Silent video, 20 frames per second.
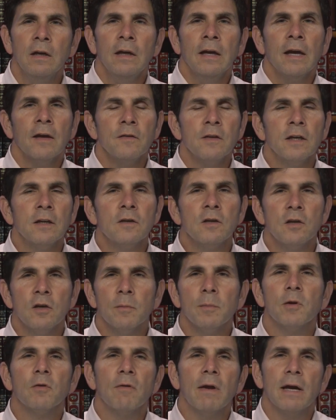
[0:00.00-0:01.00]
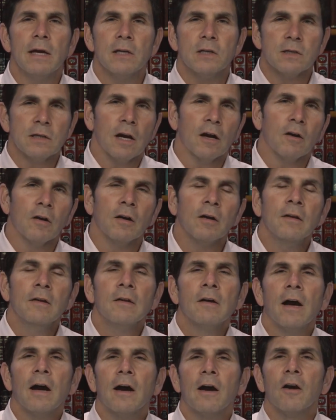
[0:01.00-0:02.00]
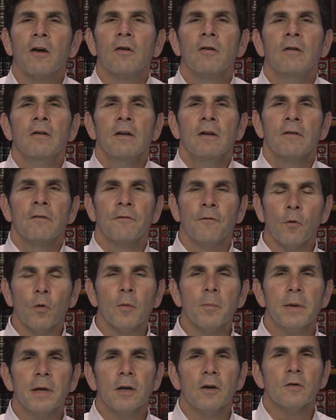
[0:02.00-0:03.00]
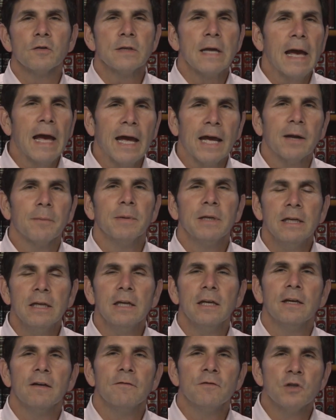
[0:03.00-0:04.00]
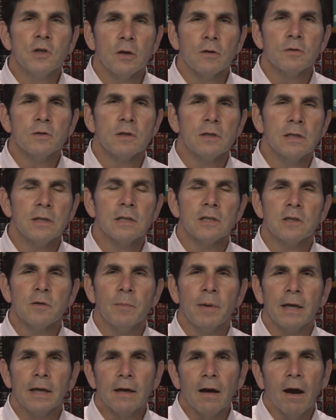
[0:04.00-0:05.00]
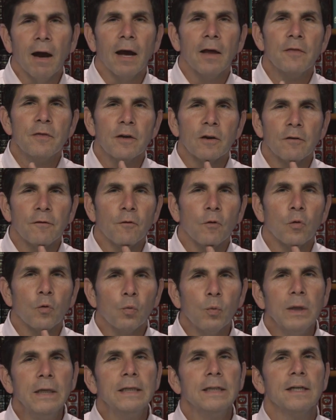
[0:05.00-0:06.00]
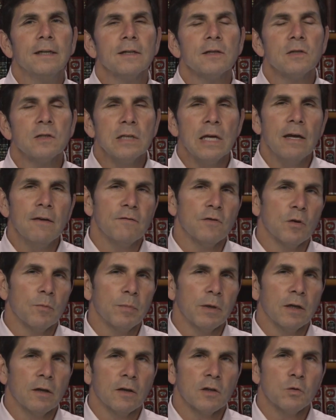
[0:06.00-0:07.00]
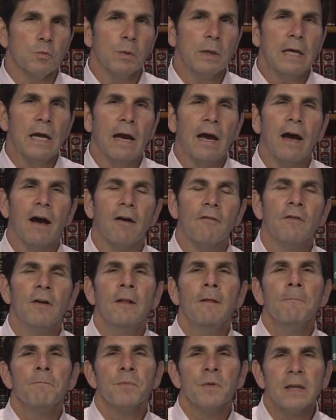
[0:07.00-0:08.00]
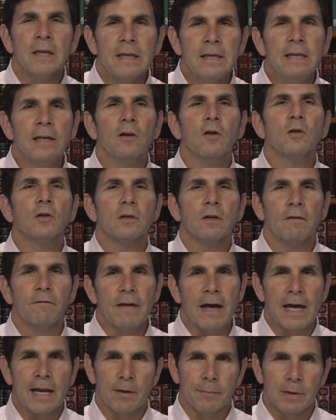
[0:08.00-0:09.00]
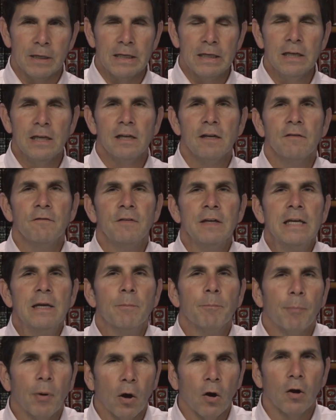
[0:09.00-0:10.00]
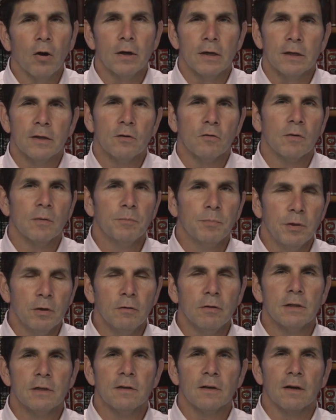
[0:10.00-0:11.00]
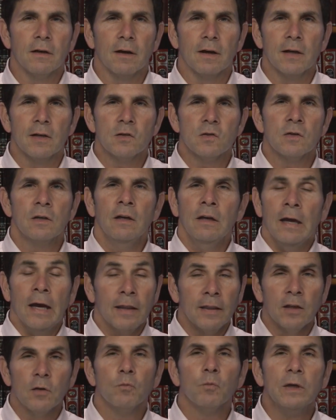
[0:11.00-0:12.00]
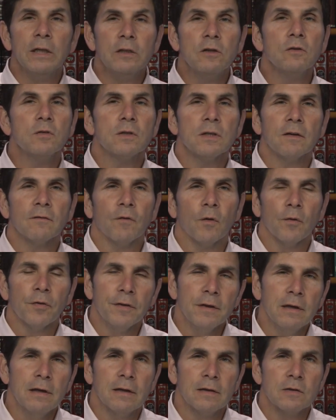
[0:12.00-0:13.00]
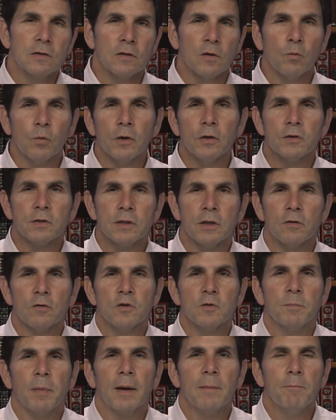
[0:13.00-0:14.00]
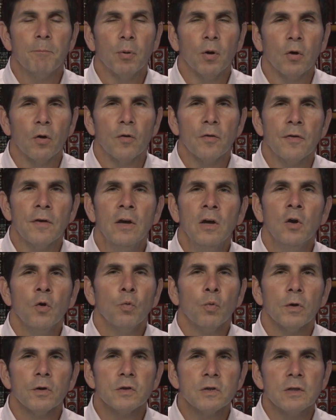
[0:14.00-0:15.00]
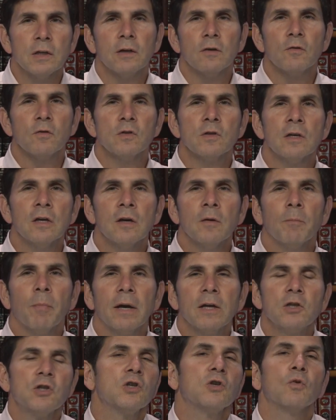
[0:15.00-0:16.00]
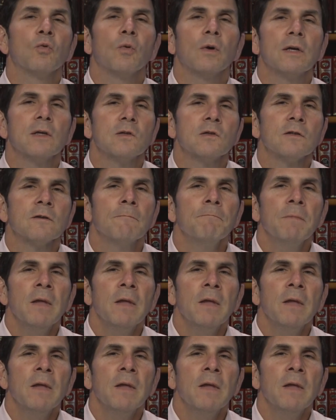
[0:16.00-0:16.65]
And then the human race, our forebears, Adam and Eve, chose to disobey God. Therefore, we need a Savior because we have the guilt of Adam and Eve imparted or imputed to us. And then we do sinful things. So we're sinners by birth. We're sinners by choice.